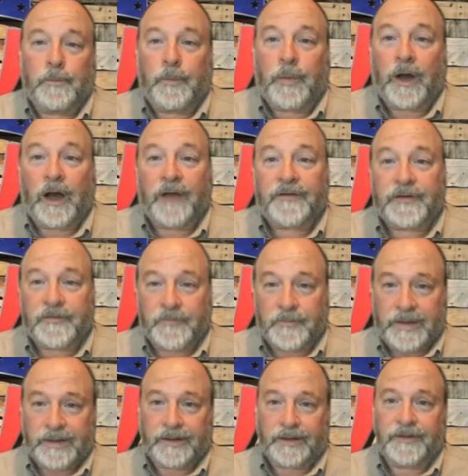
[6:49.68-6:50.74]
positive
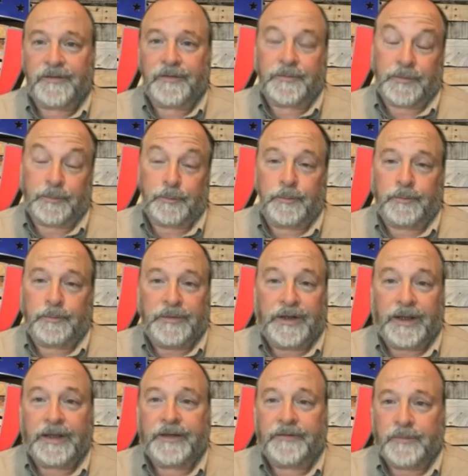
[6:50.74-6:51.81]
mechanisms and
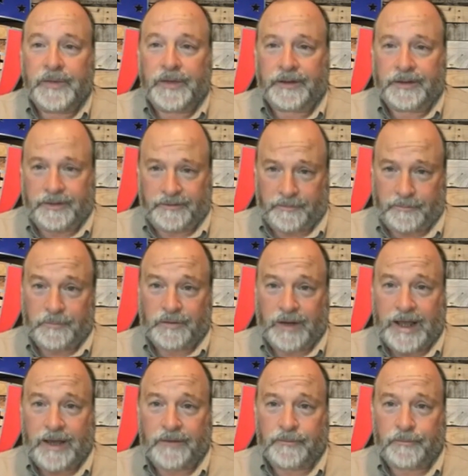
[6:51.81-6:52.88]
negative mechanisms and
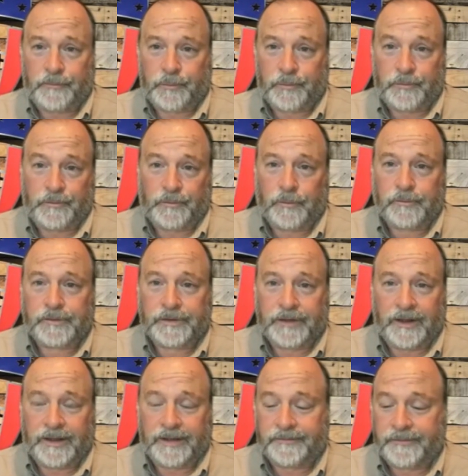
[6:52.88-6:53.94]
how those result in
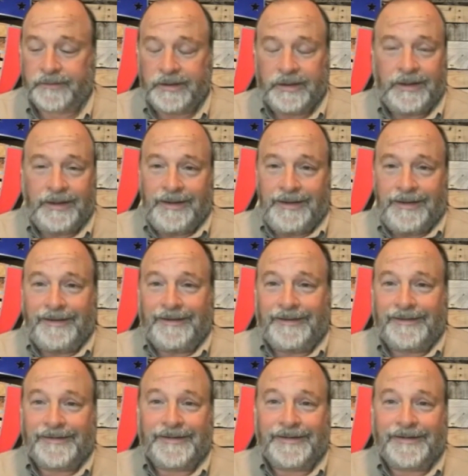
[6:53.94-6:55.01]
life.
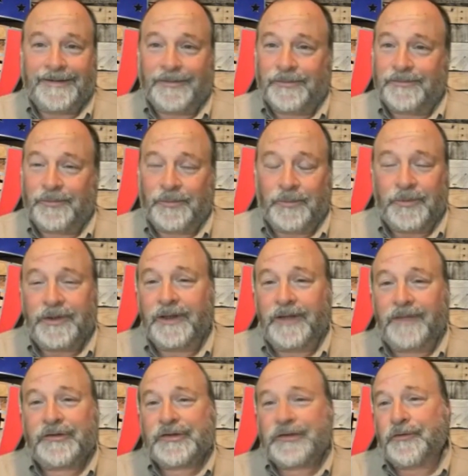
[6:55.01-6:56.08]
And uh, we
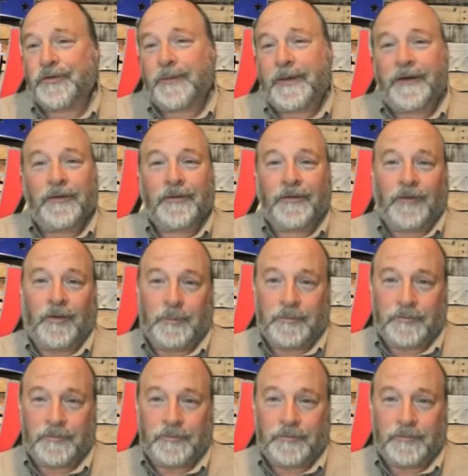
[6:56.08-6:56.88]
love to joke about Oklahoma